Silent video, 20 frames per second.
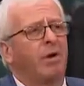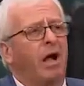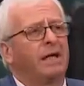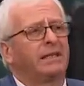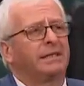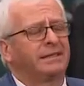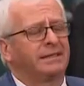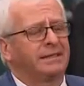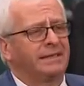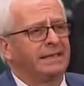We
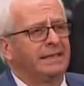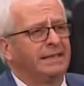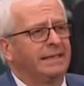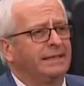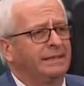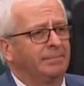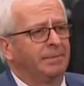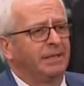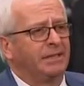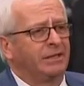want to
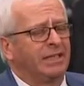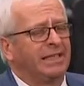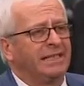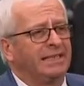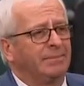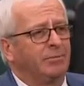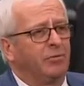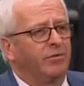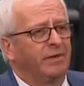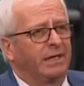see the
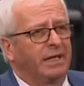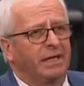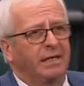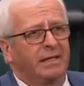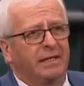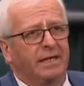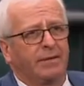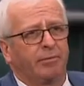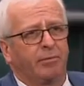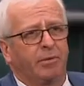machines moving
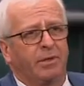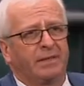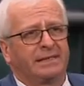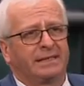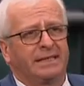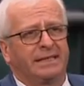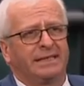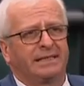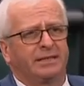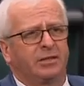in there. We
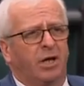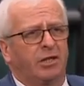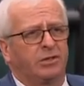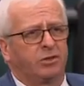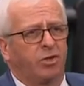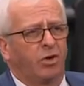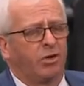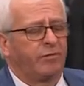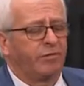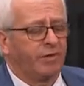want to see the
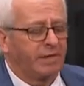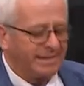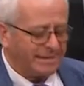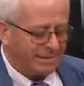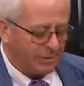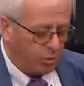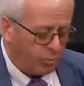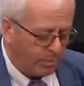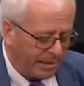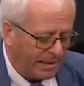start turned for
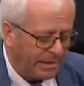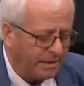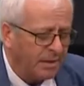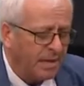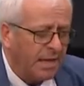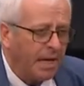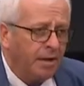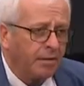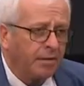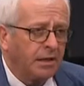this new
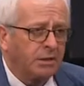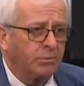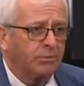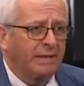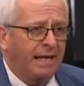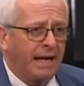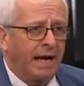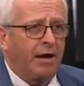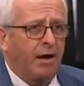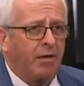build
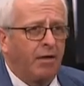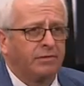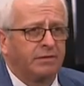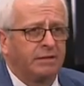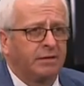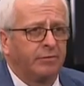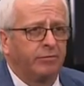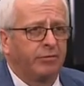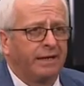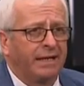because we are
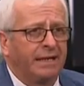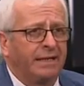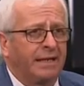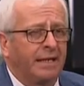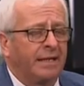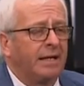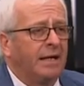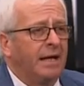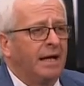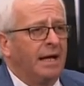obviously
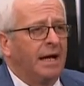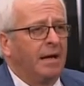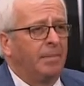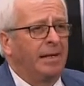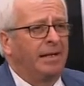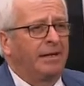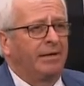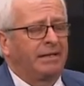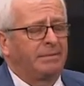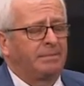afraid that
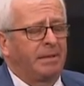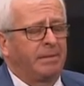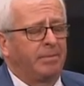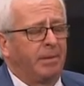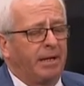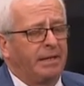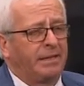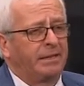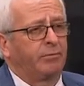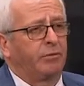a builder has been
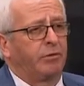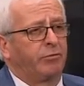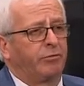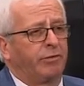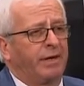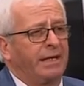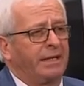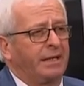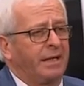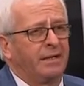appointed. We're
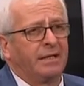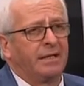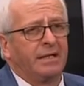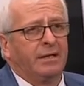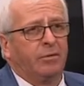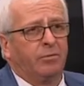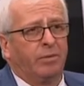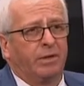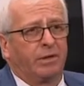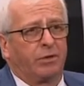afraid that
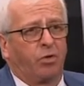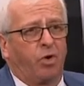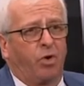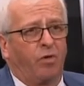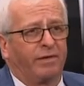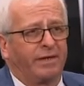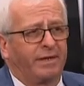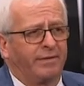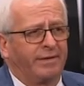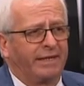with
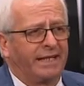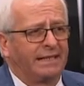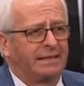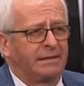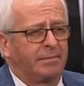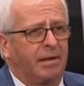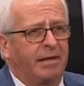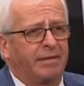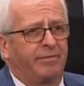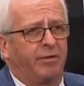COVID and everything
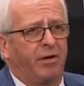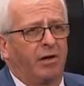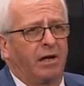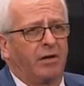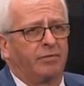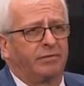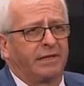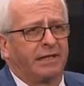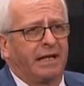else, it might fall